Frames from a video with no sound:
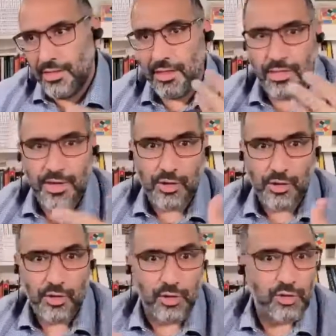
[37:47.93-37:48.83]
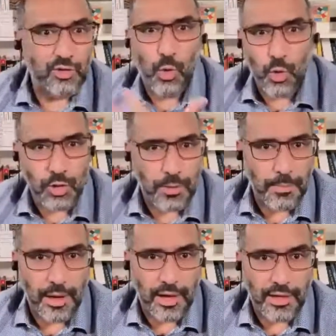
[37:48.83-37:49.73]
Then they're
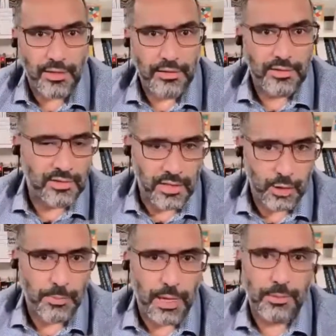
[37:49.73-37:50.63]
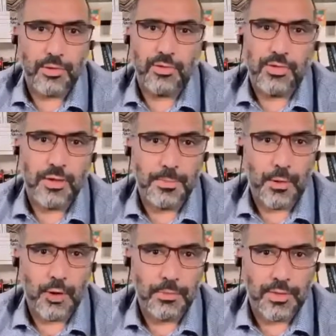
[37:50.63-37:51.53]
scored by senior members of the
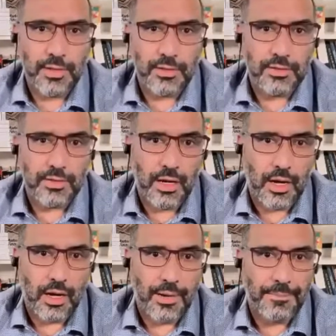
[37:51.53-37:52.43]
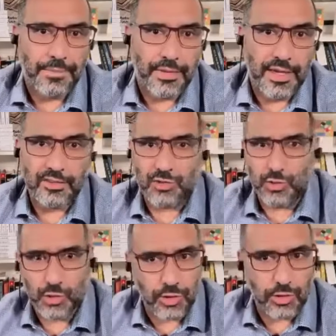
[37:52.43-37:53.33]
department,
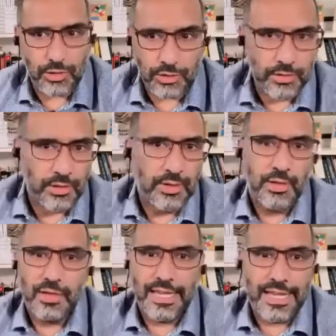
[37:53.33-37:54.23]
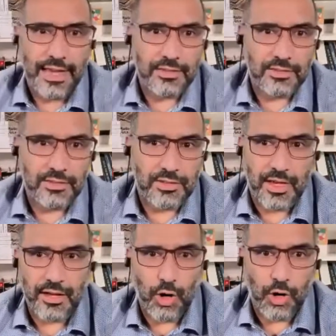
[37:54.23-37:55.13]
external guests
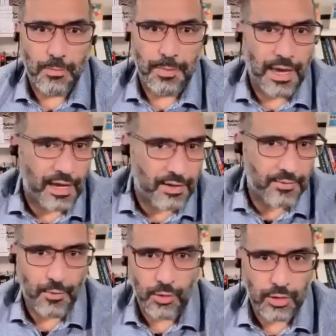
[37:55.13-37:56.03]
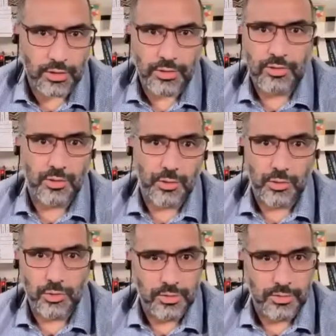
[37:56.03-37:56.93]
that are paid for
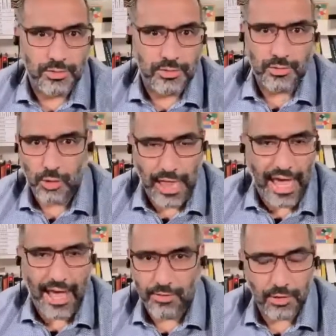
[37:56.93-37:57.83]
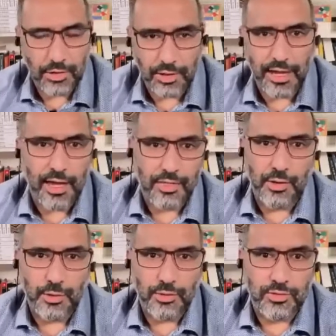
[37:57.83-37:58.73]
to have a look at
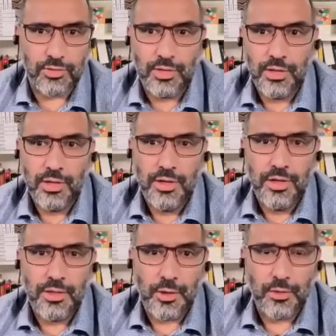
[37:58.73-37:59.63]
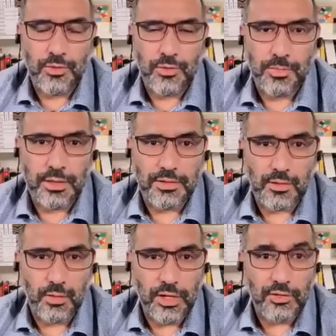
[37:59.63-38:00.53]
those bits
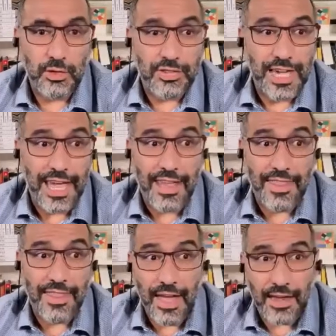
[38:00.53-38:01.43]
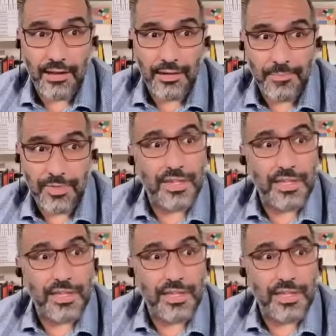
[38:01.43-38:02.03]
of research. And then the